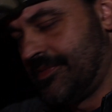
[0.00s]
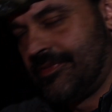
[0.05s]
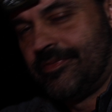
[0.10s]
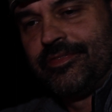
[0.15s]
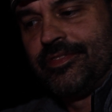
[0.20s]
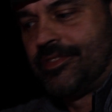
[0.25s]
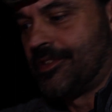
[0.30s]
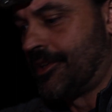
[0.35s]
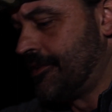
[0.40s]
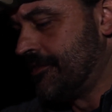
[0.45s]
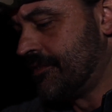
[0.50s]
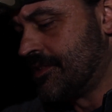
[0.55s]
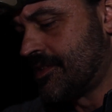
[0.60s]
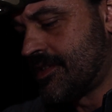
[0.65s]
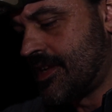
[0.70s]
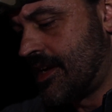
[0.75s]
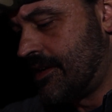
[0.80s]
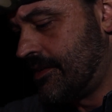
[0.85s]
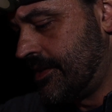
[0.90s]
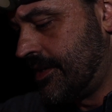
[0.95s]
service
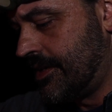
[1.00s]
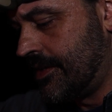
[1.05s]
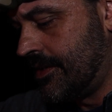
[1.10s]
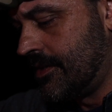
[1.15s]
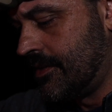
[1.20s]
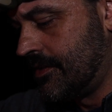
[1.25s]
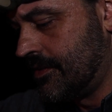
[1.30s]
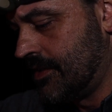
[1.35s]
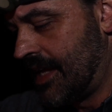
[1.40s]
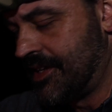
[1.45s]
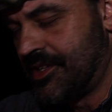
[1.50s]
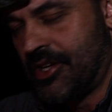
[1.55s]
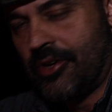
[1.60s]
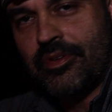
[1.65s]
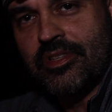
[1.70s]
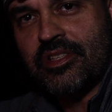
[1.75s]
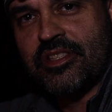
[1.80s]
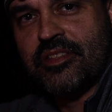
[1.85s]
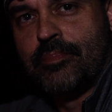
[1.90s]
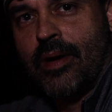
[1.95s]
out here. I do
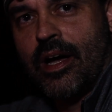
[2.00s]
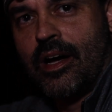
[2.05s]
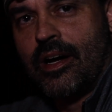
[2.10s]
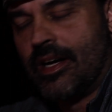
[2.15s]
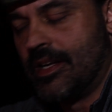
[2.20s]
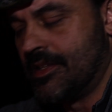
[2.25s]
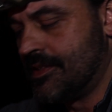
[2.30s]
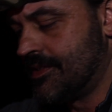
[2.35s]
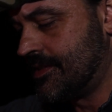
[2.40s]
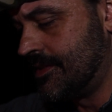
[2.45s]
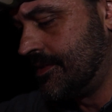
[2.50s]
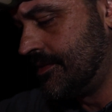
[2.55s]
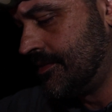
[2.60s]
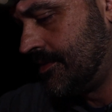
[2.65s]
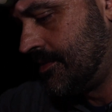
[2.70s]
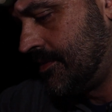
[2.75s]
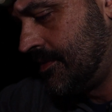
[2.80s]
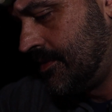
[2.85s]
in spots, and